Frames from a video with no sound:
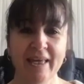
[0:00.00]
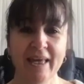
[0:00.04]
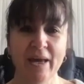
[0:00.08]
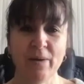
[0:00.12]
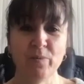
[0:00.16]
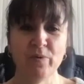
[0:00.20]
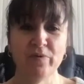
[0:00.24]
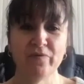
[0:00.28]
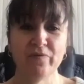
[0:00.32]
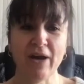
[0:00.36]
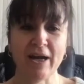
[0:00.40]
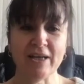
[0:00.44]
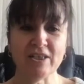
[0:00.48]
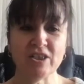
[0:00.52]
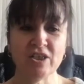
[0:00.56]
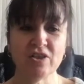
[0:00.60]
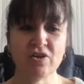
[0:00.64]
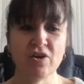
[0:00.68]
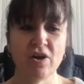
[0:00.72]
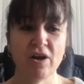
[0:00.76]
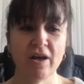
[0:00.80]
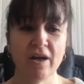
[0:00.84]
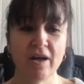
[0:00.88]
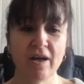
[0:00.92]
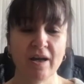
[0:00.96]
We've actually
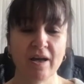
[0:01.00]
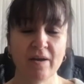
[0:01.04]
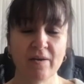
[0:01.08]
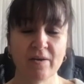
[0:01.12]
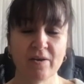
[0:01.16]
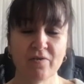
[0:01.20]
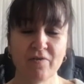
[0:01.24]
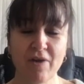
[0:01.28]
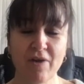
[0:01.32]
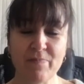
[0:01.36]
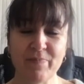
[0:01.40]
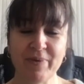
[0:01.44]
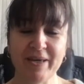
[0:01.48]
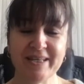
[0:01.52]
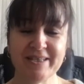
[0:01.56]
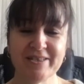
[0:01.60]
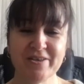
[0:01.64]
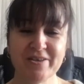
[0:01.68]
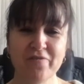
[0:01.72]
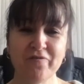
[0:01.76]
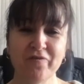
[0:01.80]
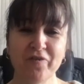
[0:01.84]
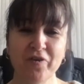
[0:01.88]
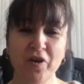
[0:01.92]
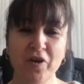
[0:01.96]
got a great piece
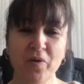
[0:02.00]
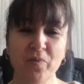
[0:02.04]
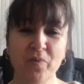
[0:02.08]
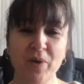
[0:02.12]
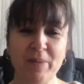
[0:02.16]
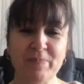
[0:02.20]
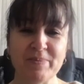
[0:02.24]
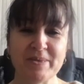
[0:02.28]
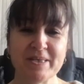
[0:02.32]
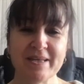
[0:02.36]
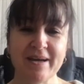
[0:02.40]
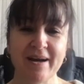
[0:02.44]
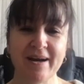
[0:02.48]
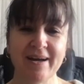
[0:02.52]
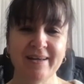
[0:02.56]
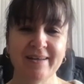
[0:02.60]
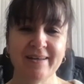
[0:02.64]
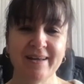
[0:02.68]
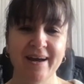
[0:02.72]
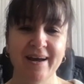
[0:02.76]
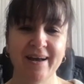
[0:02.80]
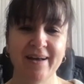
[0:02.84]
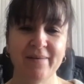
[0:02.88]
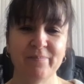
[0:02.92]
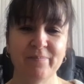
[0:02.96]
over on our website
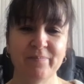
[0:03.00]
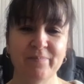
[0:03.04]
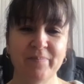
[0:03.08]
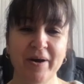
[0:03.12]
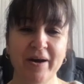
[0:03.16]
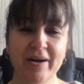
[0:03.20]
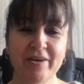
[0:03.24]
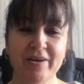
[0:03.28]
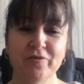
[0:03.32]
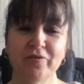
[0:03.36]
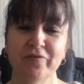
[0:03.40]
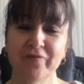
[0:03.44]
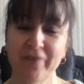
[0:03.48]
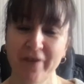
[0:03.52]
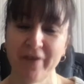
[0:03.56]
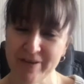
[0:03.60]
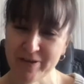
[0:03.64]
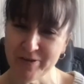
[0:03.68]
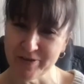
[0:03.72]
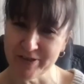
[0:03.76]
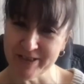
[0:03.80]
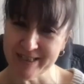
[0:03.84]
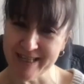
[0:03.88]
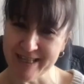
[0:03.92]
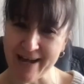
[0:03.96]
by your very
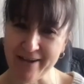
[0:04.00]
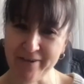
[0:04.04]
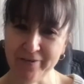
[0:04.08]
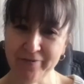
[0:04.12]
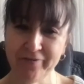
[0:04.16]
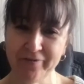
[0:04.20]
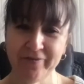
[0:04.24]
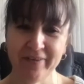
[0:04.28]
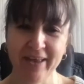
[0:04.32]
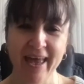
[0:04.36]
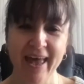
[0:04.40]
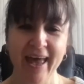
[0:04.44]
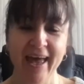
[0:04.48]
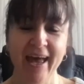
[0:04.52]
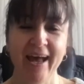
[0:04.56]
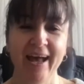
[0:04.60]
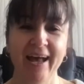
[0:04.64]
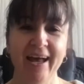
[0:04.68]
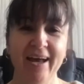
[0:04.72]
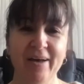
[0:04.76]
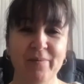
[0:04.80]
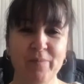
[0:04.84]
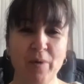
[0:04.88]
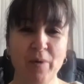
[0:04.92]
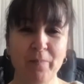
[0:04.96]
good self
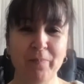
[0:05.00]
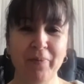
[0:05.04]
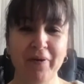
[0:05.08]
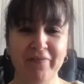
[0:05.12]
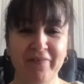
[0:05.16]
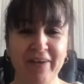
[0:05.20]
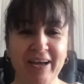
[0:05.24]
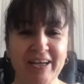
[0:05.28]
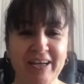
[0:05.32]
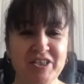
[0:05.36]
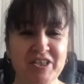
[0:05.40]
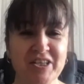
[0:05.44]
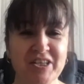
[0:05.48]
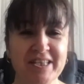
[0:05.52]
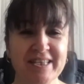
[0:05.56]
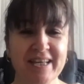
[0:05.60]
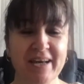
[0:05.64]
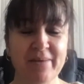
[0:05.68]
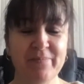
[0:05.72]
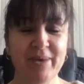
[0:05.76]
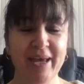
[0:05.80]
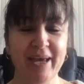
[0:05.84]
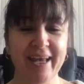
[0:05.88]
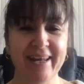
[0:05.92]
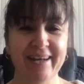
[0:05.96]
on
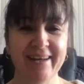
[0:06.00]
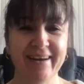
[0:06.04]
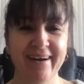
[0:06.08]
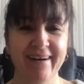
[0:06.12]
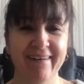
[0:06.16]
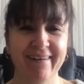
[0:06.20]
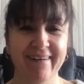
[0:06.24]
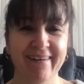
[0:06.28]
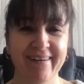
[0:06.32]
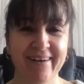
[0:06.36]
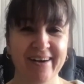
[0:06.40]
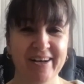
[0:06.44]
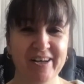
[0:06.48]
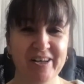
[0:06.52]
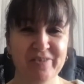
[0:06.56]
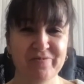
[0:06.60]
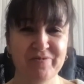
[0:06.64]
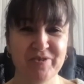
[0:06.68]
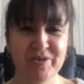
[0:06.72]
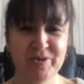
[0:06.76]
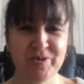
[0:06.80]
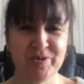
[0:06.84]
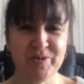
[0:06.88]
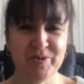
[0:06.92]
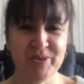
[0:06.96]
perfectionism in our
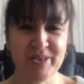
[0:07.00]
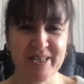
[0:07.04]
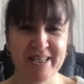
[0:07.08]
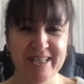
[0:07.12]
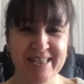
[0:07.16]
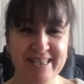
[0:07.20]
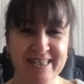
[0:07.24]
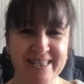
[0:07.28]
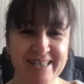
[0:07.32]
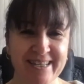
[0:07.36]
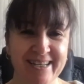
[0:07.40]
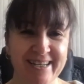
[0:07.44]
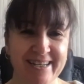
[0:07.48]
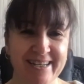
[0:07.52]
resources